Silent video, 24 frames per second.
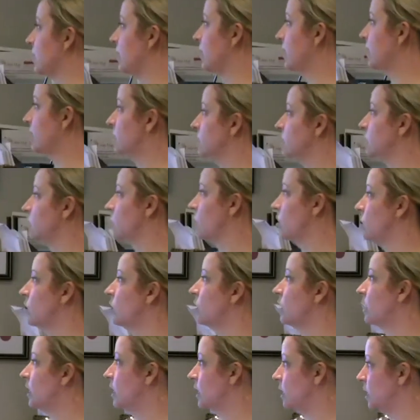the
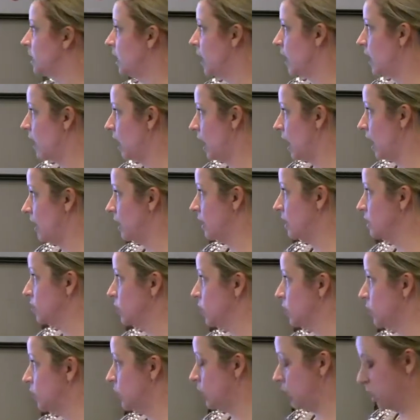external in and
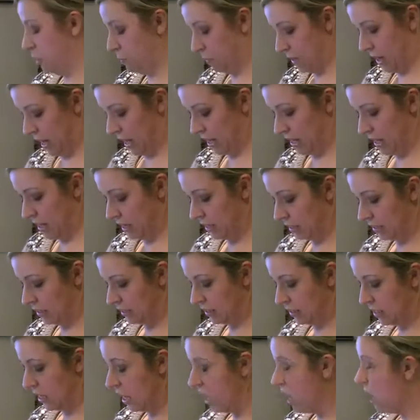internal
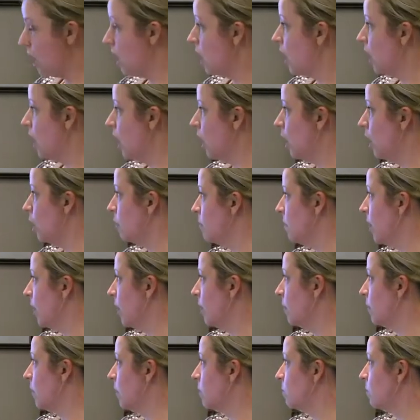obliques. Um,
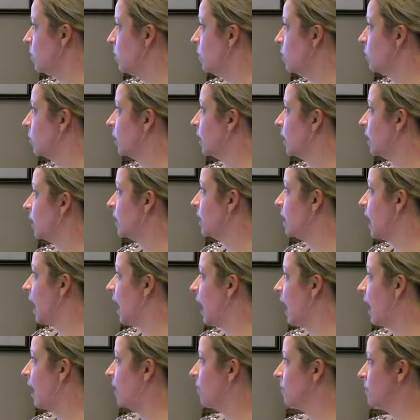and then we're looking
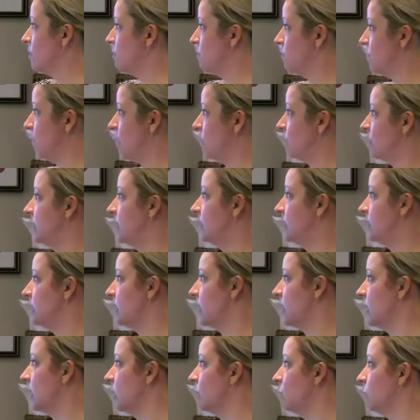at the very
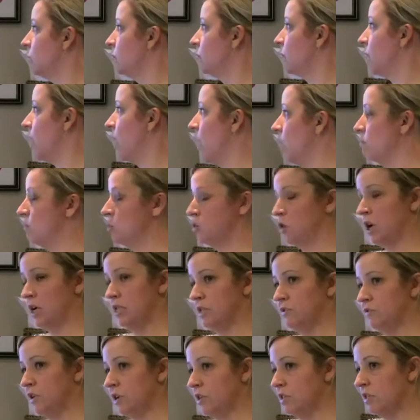deep um,
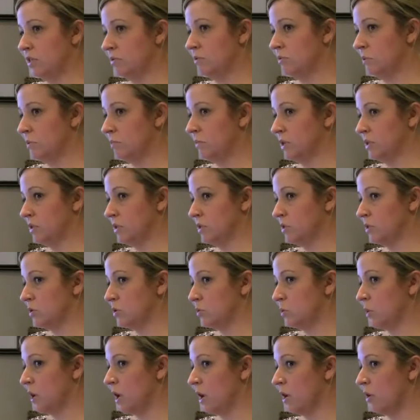transverse abdominis
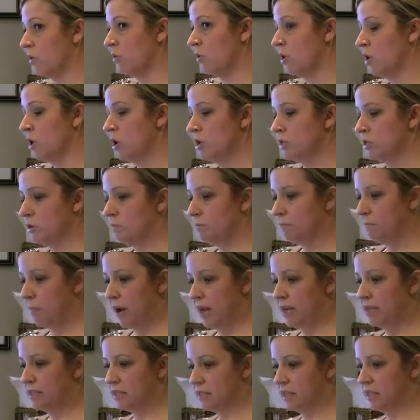as well. So
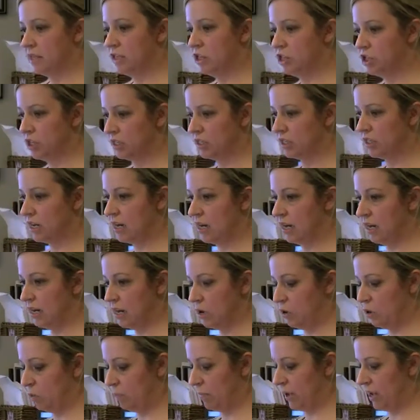basically just a
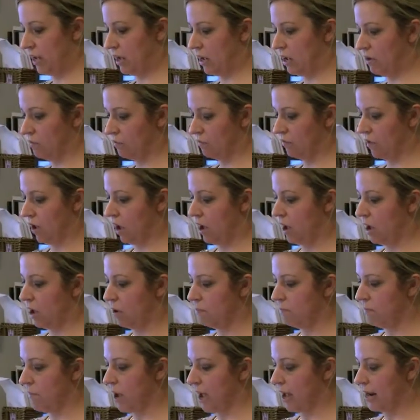little bit of
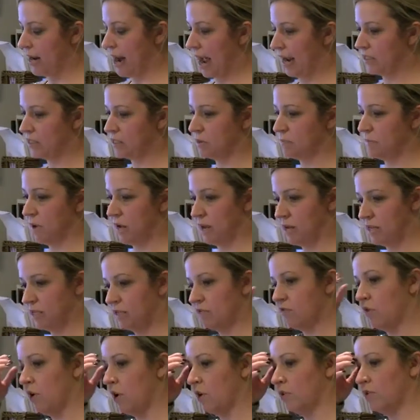um, anatomy
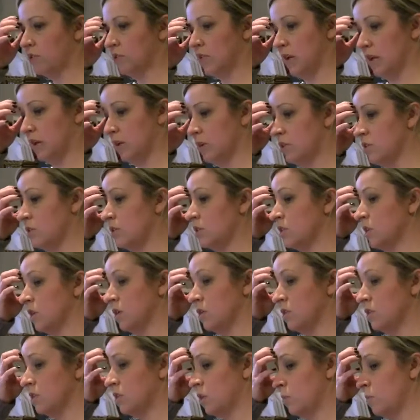as far as they're
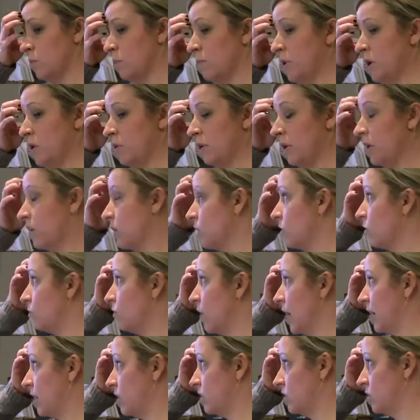concerned. So when we're looking at the
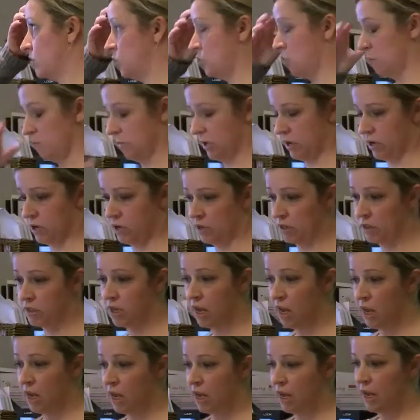rectus dominus,
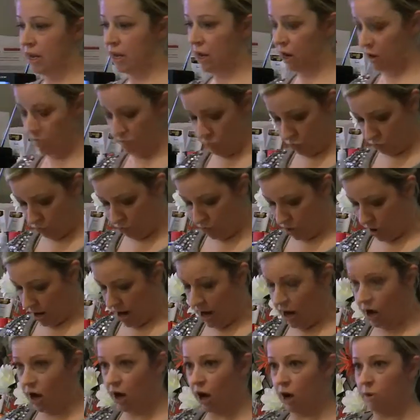it comes
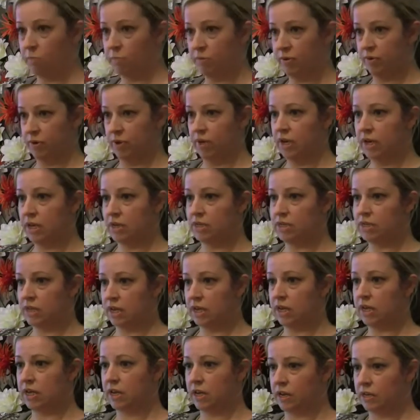right up into
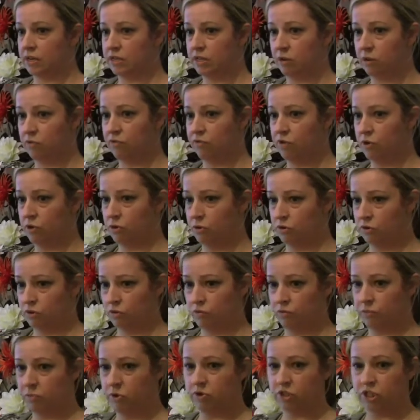here. So if you
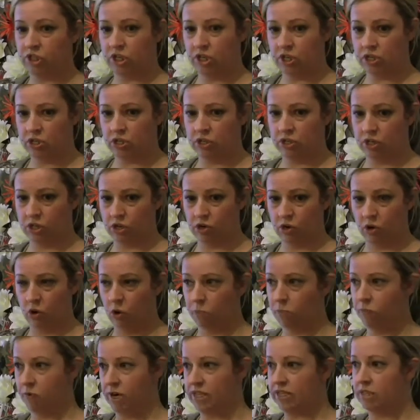sort of push into
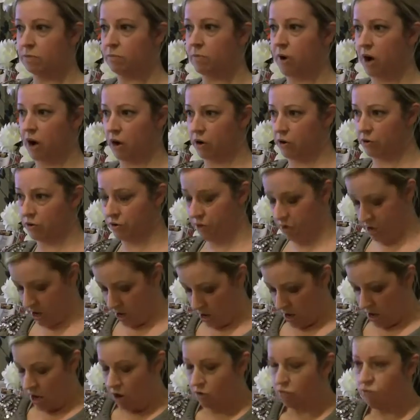your breastbone,
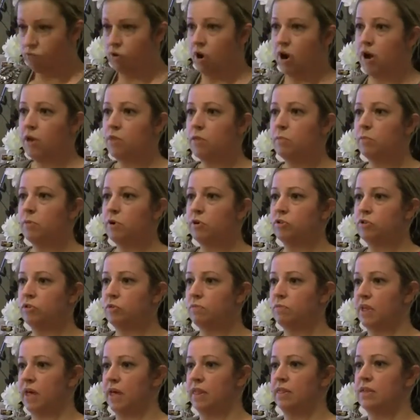right at the
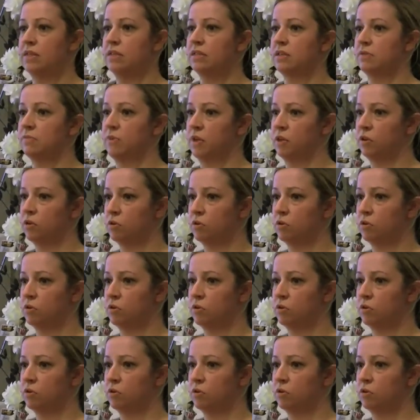bottom there, there's something